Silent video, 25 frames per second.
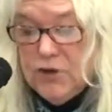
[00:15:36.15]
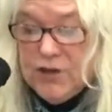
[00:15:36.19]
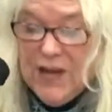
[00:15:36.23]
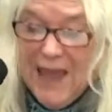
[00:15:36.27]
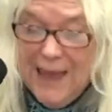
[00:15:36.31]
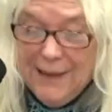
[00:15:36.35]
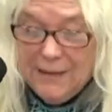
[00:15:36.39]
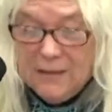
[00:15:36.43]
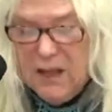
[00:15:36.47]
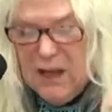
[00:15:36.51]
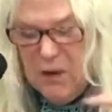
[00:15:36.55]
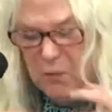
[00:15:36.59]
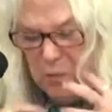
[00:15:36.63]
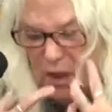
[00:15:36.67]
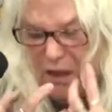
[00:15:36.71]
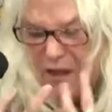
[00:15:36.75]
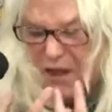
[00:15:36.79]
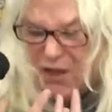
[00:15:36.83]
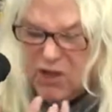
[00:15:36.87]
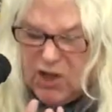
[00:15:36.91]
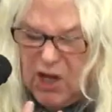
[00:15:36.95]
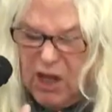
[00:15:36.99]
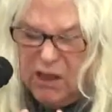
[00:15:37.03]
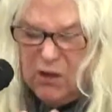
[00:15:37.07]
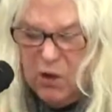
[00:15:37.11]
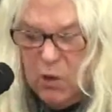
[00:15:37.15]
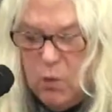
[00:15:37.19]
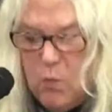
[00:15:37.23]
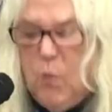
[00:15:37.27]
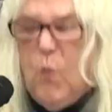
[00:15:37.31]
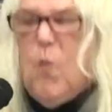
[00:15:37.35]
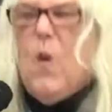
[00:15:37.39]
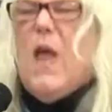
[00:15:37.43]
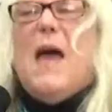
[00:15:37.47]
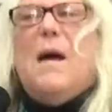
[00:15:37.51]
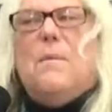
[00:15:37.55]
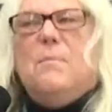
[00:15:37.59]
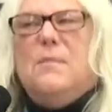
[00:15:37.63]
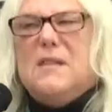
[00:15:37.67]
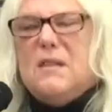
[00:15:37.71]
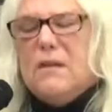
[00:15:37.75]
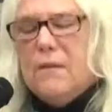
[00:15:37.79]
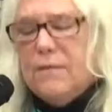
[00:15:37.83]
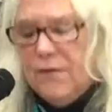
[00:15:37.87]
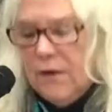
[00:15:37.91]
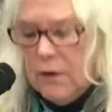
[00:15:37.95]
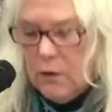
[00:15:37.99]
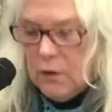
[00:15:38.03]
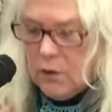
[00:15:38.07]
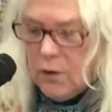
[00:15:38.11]
tangling with each other in webs
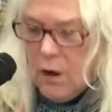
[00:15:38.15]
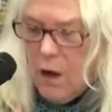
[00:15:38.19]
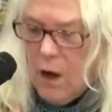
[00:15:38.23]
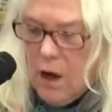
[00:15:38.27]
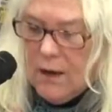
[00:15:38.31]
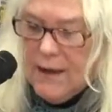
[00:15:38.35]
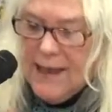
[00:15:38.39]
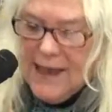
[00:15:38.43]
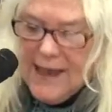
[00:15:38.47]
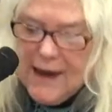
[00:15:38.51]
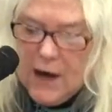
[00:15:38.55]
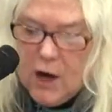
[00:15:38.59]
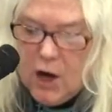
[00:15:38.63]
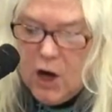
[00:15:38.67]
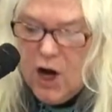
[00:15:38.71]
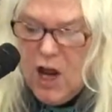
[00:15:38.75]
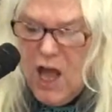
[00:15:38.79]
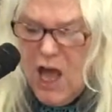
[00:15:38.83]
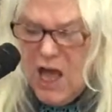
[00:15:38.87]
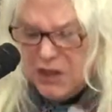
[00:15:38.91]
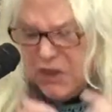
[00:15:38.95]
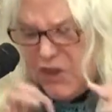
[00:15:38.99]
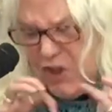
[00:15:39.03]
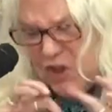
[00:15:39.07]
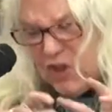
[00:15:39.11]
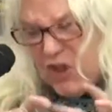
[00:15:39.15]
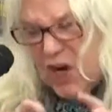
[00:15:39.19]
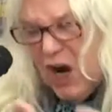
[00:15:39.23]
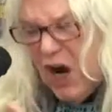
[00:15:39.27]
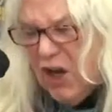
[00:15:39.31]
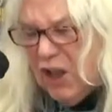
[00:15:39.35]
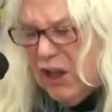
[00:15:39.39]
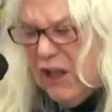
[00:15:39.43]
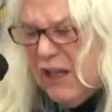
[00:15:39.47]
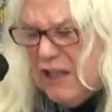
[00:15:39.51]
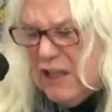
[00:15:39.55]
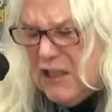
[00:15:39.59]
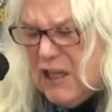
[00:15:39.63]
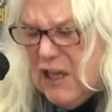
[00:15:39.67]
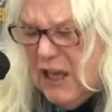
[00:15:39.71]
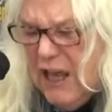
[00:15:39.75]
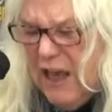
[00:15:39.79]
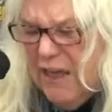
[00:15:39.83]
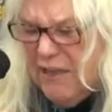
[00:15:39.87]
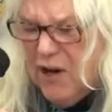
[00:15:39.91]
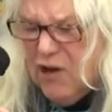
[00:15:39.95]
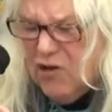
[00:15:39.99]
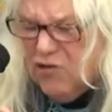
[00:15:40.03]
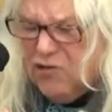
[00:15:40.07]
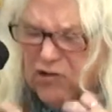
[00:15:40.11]
of their long hair, snarling
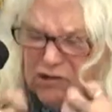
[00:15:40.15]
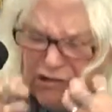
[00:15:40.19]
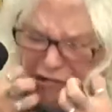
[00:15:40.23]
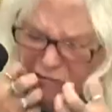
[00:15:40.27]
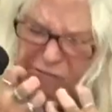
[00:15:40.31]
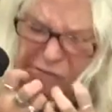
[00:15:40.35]
together,